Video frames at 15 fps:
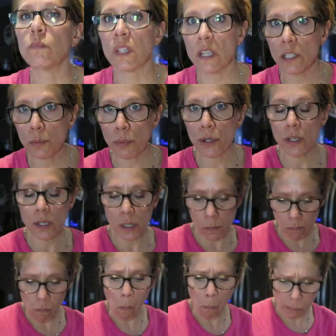Tastes pretty
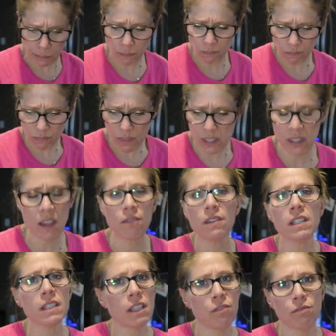good. It's
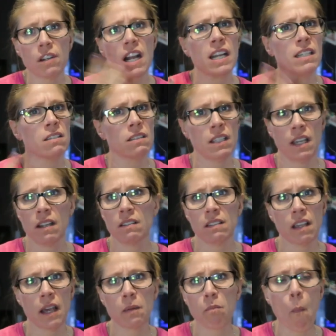definitely fried on the
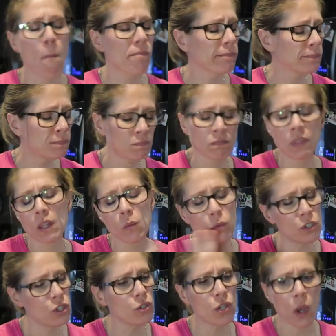outside,
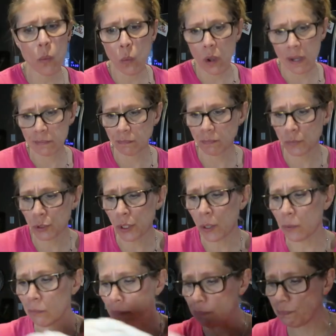which you don't want.
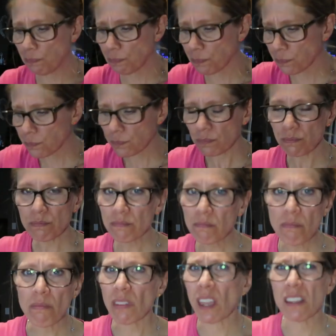So
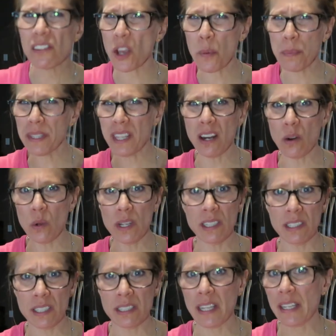don't put that
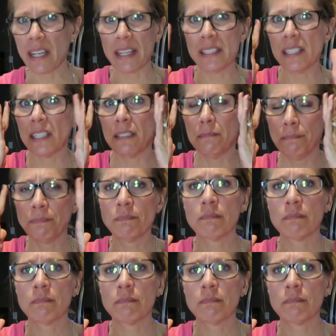oil in like I did.